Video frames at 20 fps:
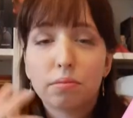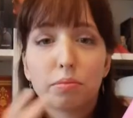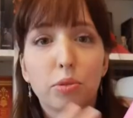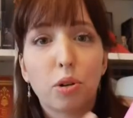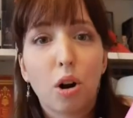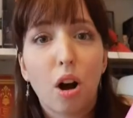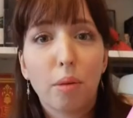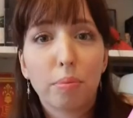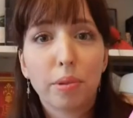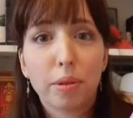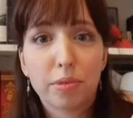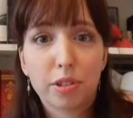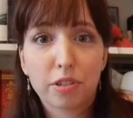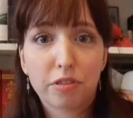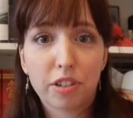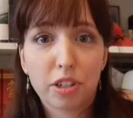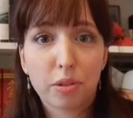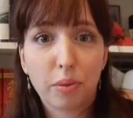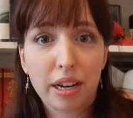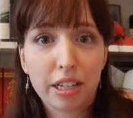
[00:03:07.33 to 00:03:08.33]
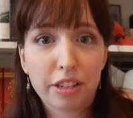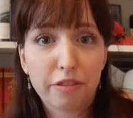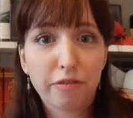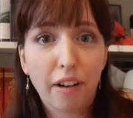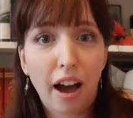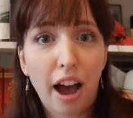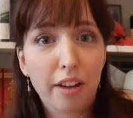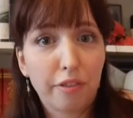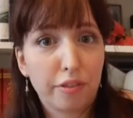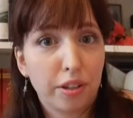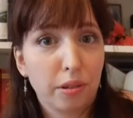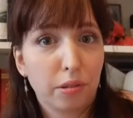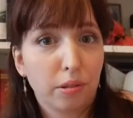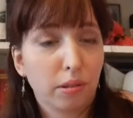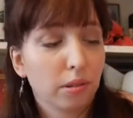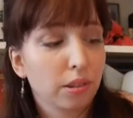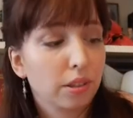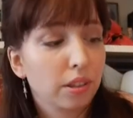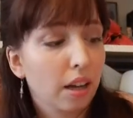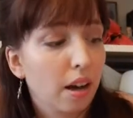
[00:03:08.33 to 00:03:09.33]
problems of a
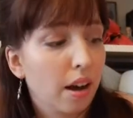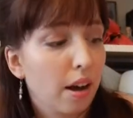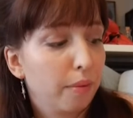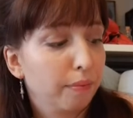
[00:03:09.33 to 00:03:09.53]
25-year-old,